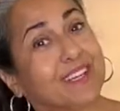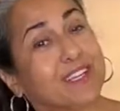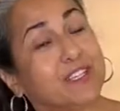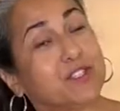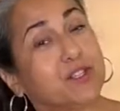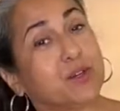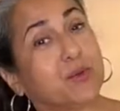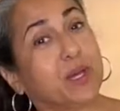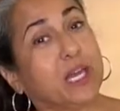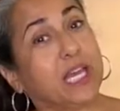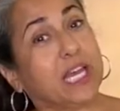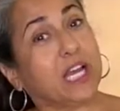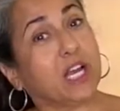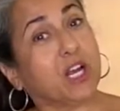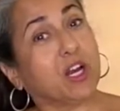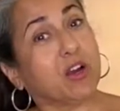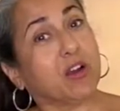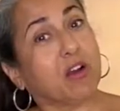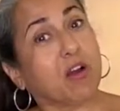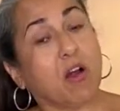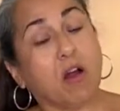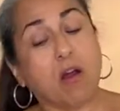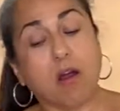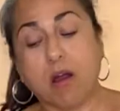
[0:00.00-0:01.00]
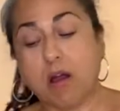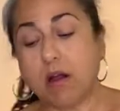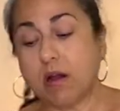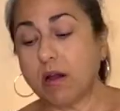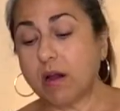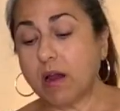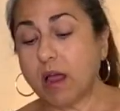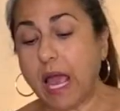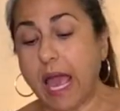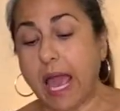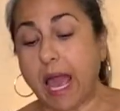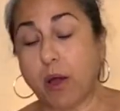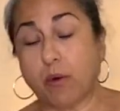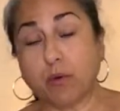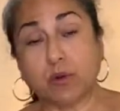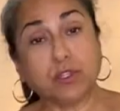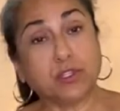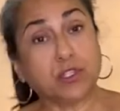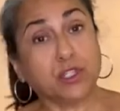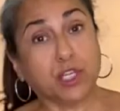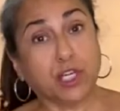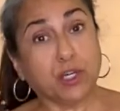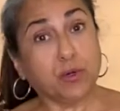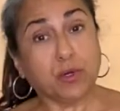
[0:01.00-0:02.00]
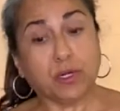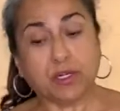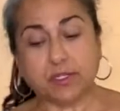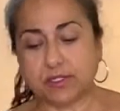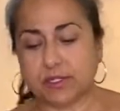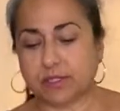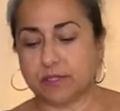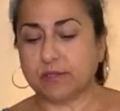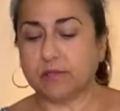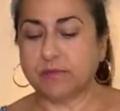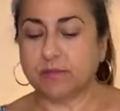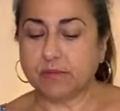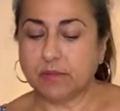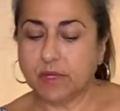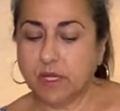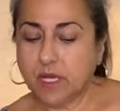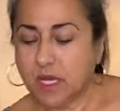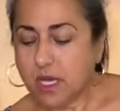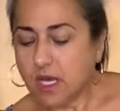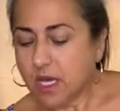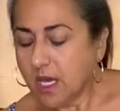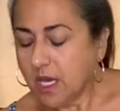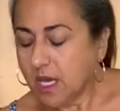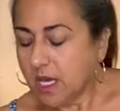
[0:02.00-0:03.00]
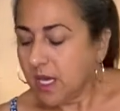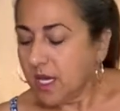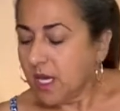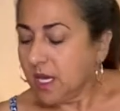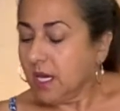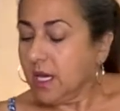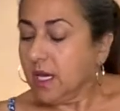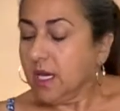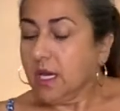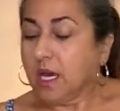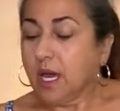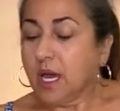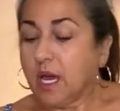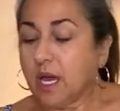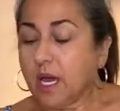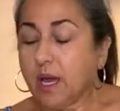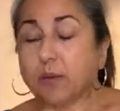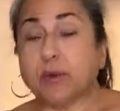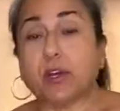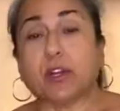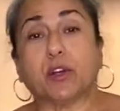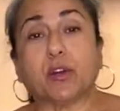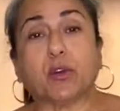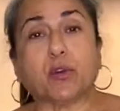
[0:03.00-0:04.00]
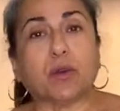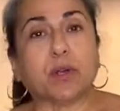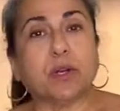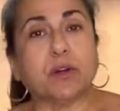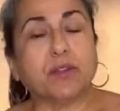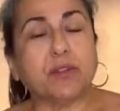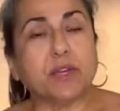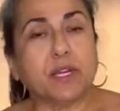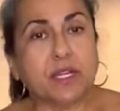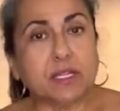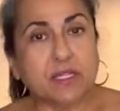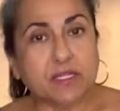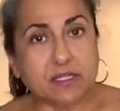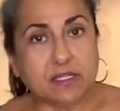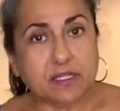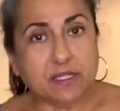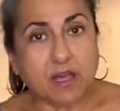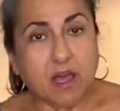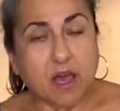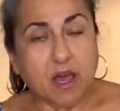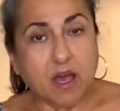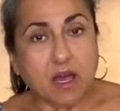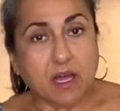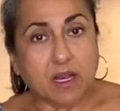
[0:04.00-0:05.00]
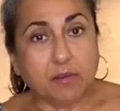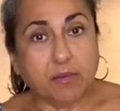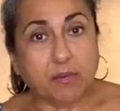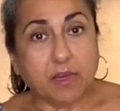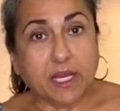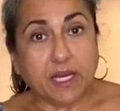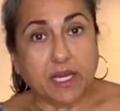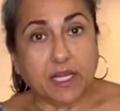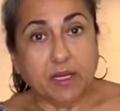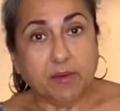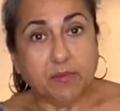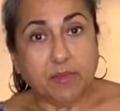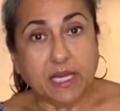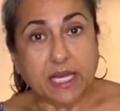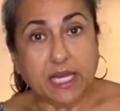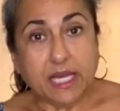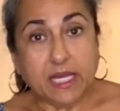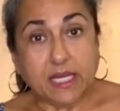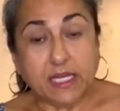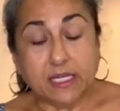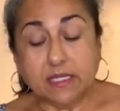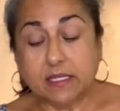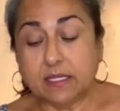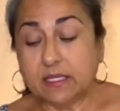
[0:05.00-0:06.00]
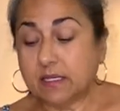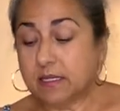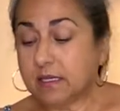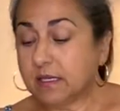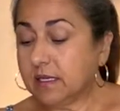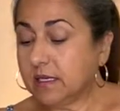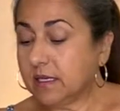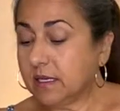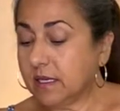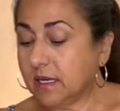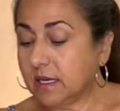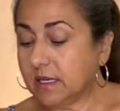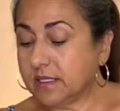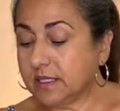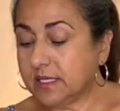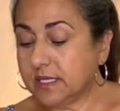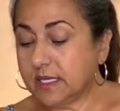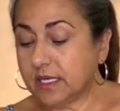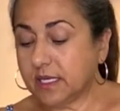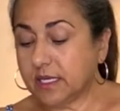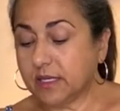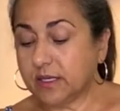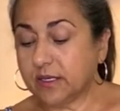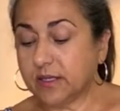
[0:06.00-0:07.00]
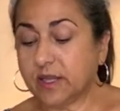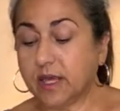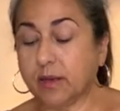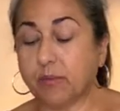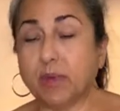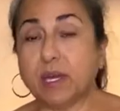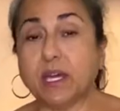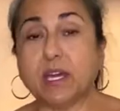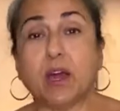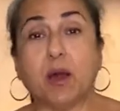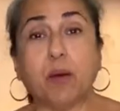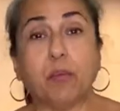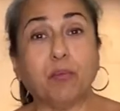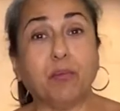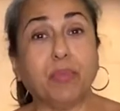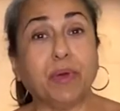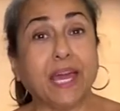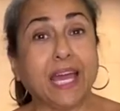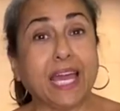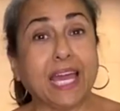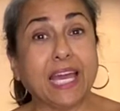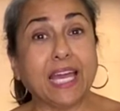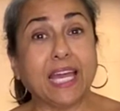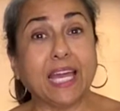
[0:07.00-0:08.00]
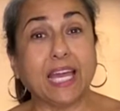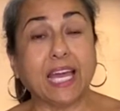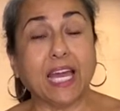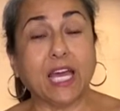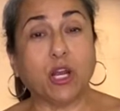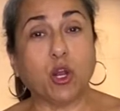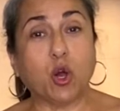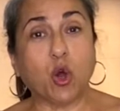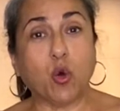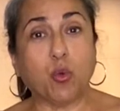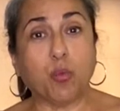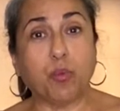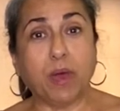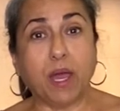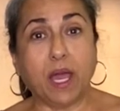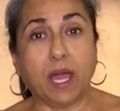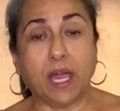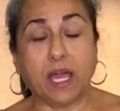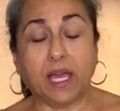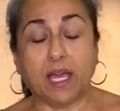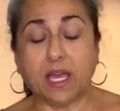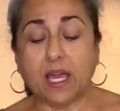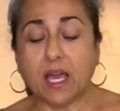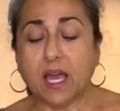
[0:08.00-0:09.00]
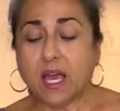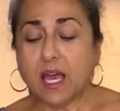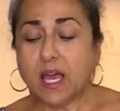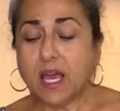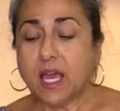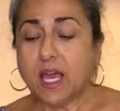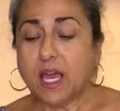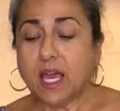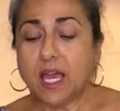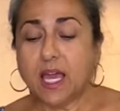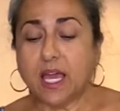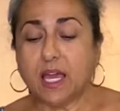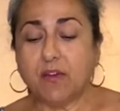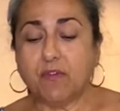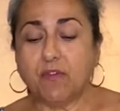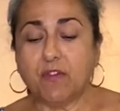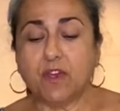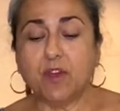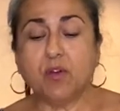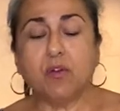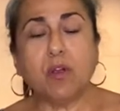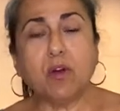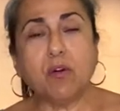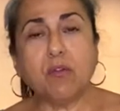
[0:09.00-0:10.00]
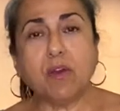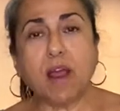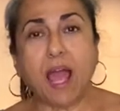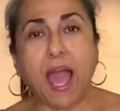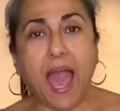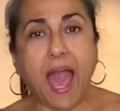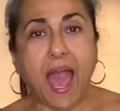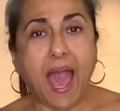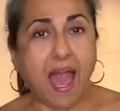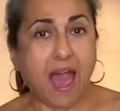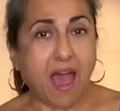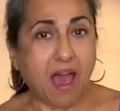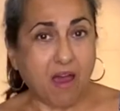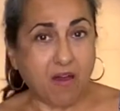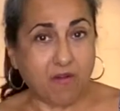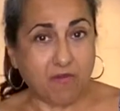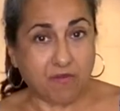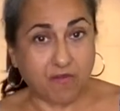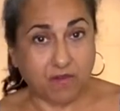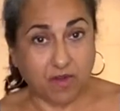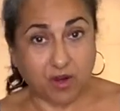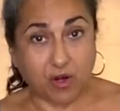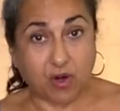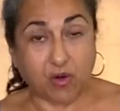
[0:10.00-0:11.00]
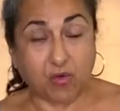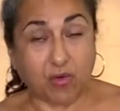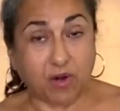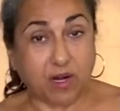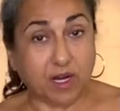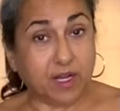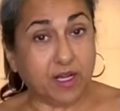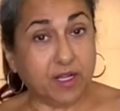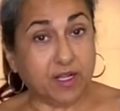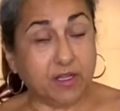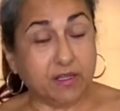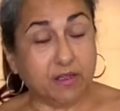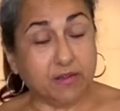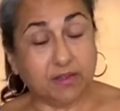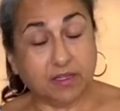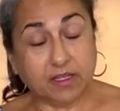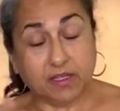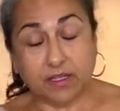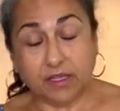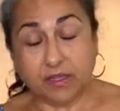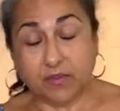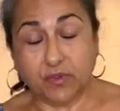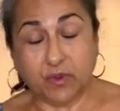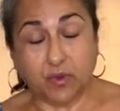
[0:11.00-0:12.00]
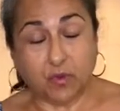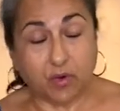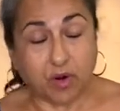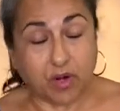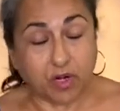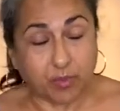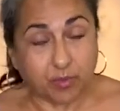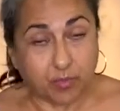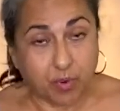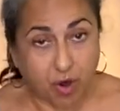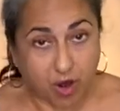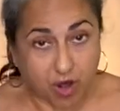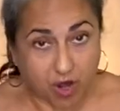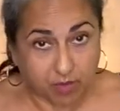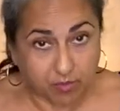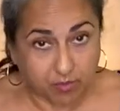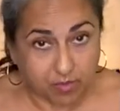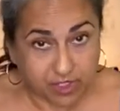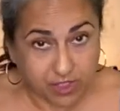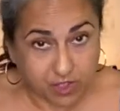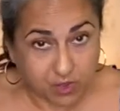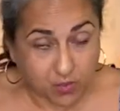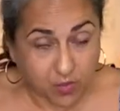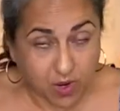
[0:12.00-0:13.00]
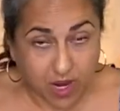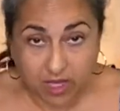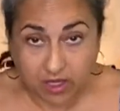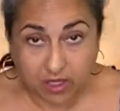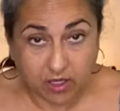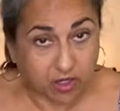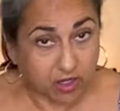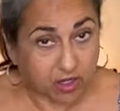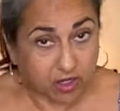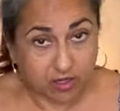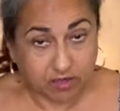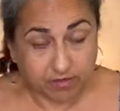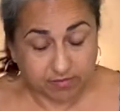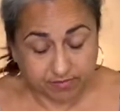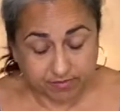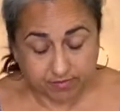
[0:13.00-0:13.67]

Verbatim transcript: So here are our skewers. I'm gonna grill these on medium heat until they become pink and opaque. If you don't have a grill, if you are an apartment dweller,